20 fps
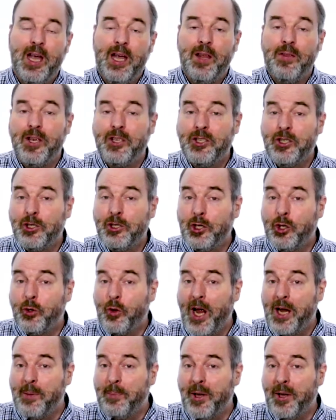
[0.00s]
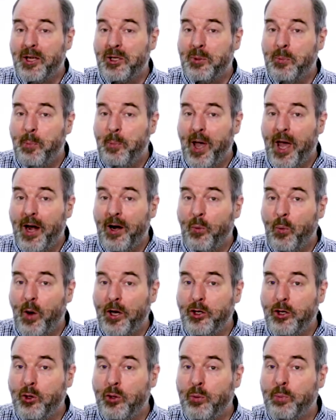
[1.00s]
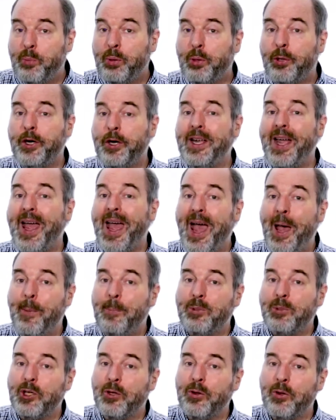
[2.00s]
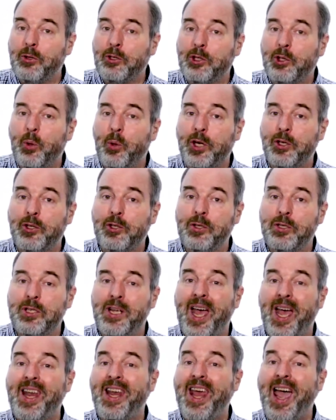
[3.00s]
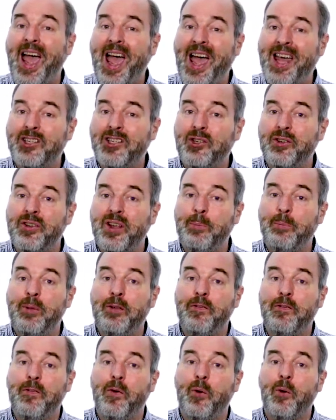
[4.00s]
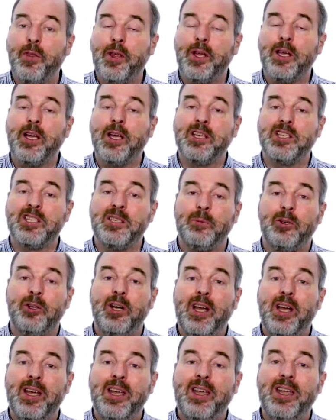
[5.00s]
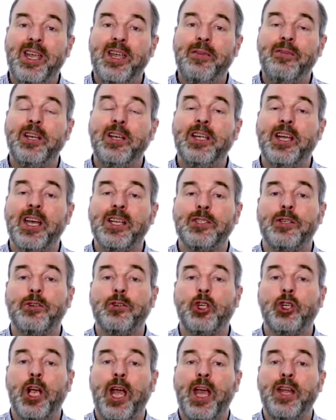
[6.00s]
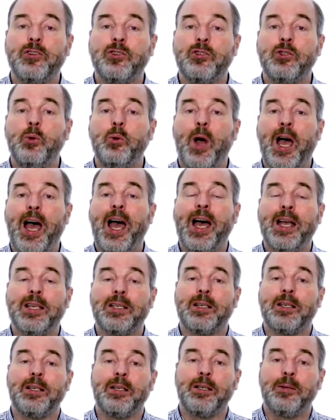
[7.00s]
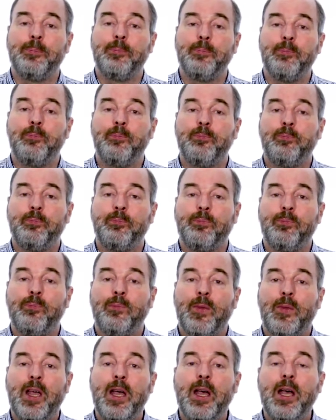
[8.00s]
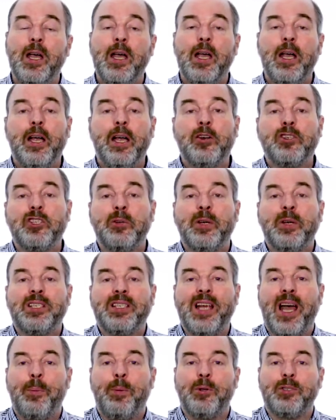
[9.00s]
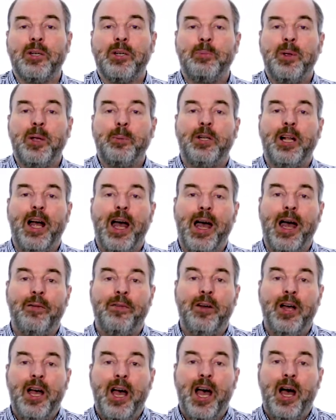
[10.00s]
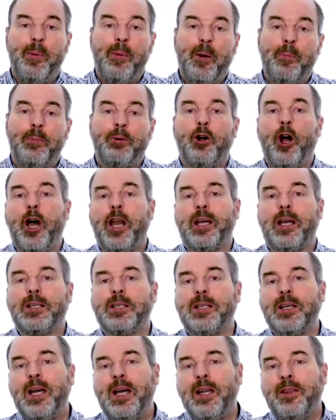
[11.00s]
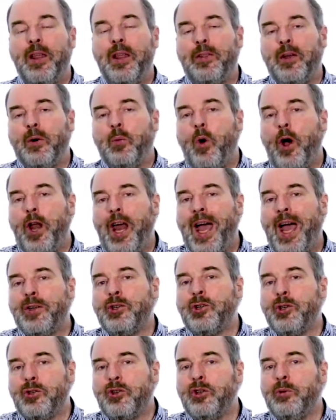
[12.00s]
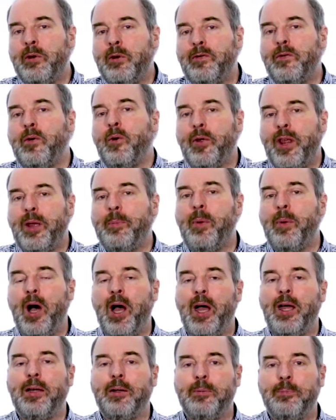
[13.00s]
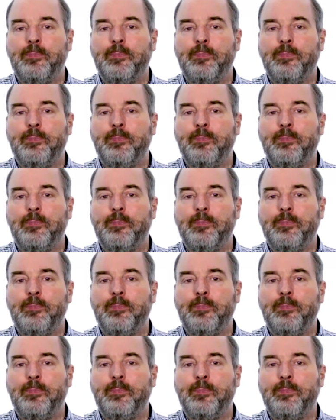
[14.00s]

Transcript: This is great, but it's better when you preempt those questions and answer them before the customer even gets a chance to ask. Here's some examples that people have about products that they want answers to before they buy.